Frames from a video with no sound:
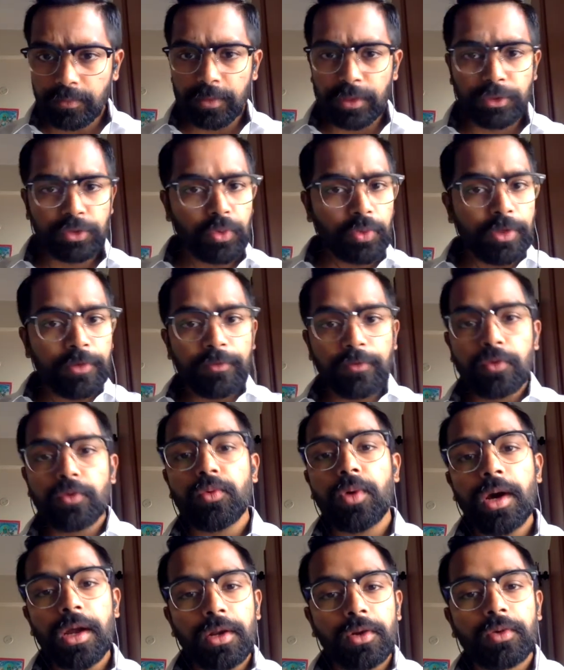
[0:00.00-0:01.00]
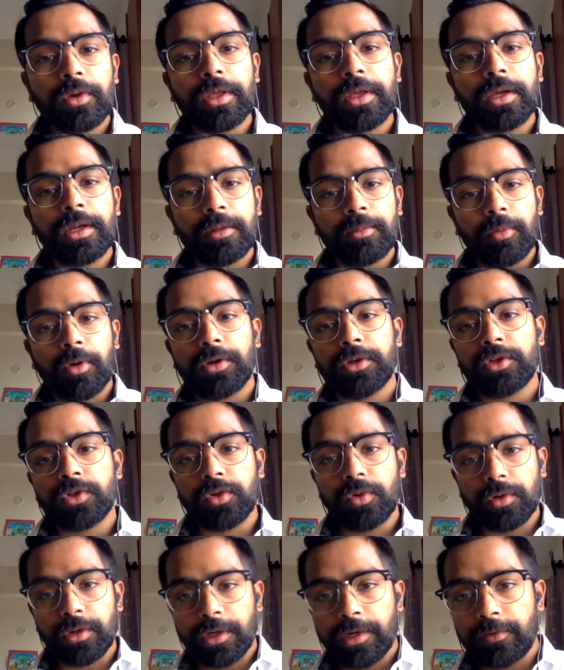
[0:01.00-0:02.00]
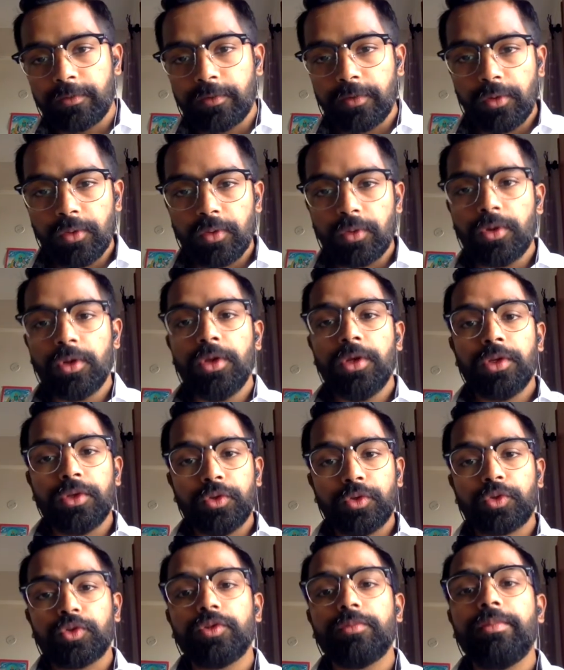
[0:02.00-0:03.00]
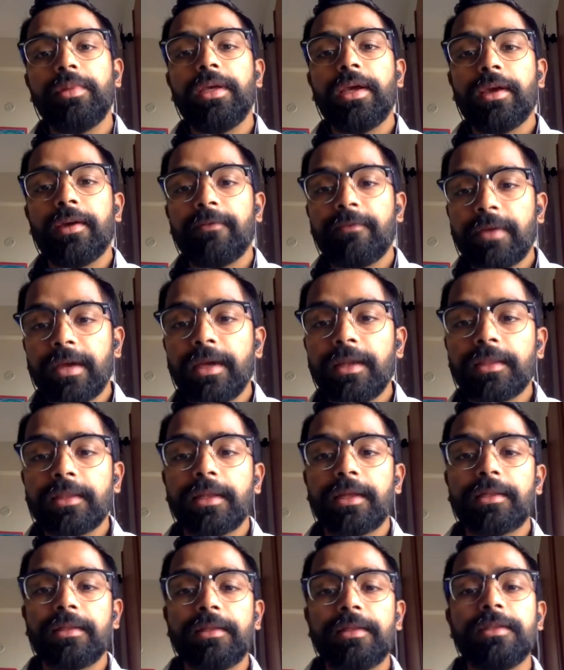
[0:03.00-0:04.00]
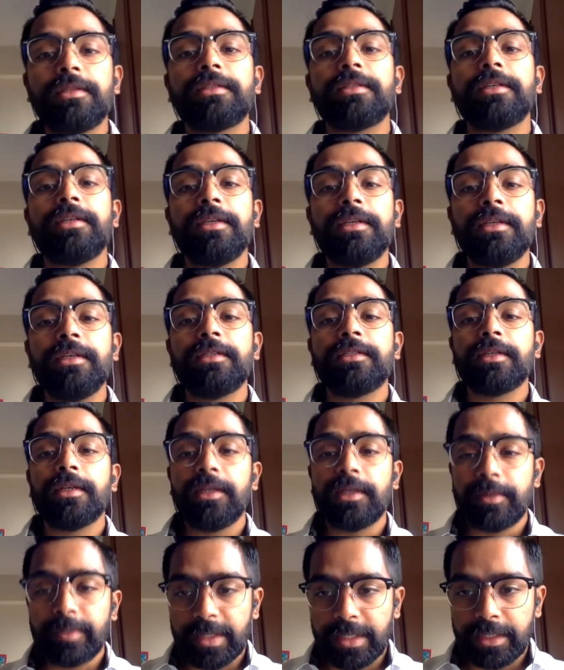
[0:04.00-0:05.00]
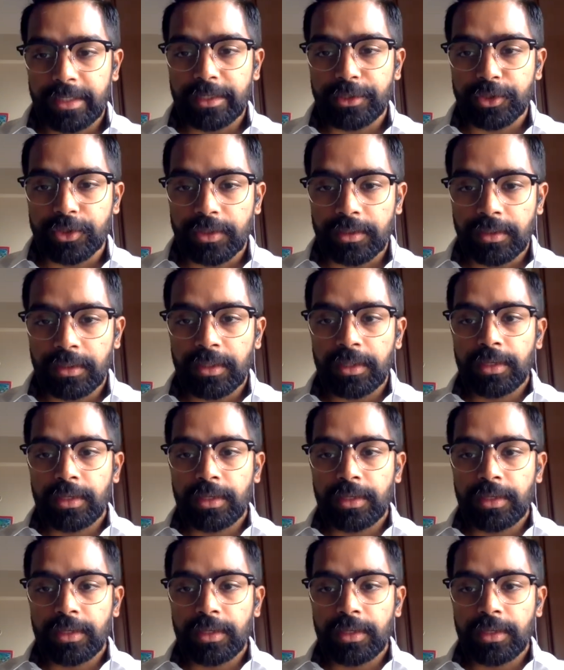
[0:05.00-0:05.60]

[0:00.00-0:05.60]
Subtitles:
So if you are looking at a polished concrete floor, you should be aware that this is a limitation.